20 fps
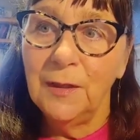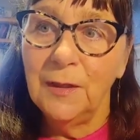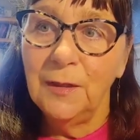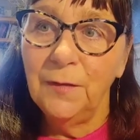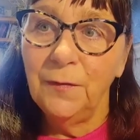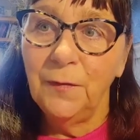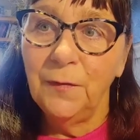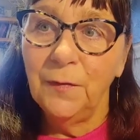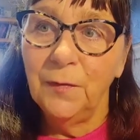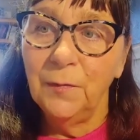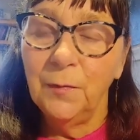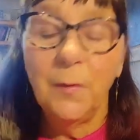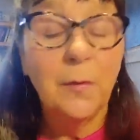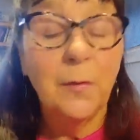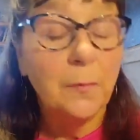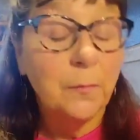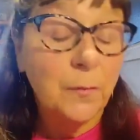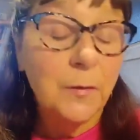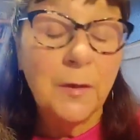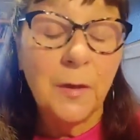different,
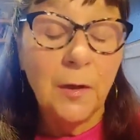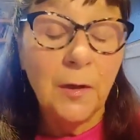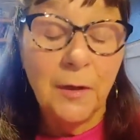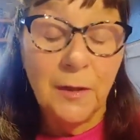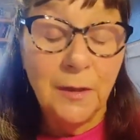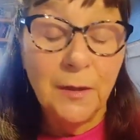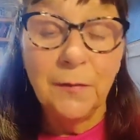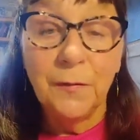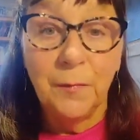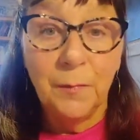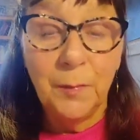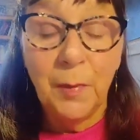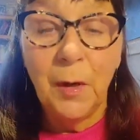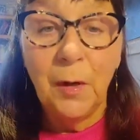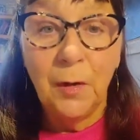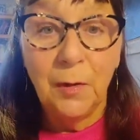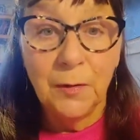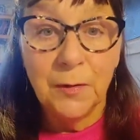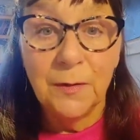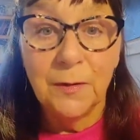well, certainly different
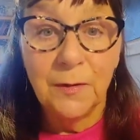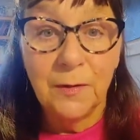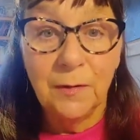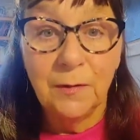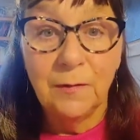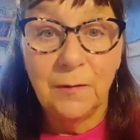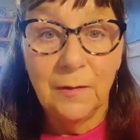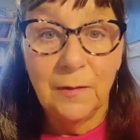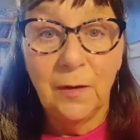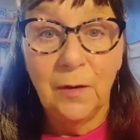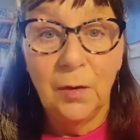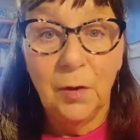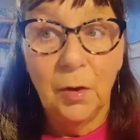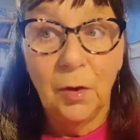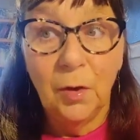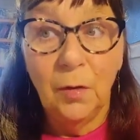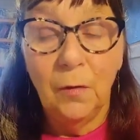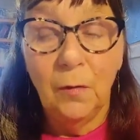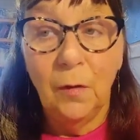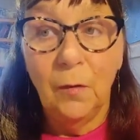parts
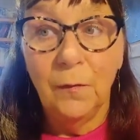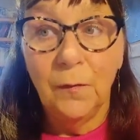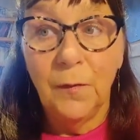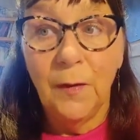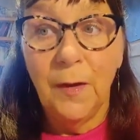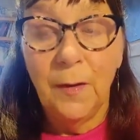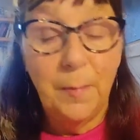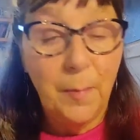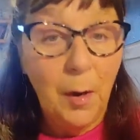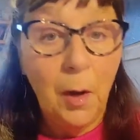of their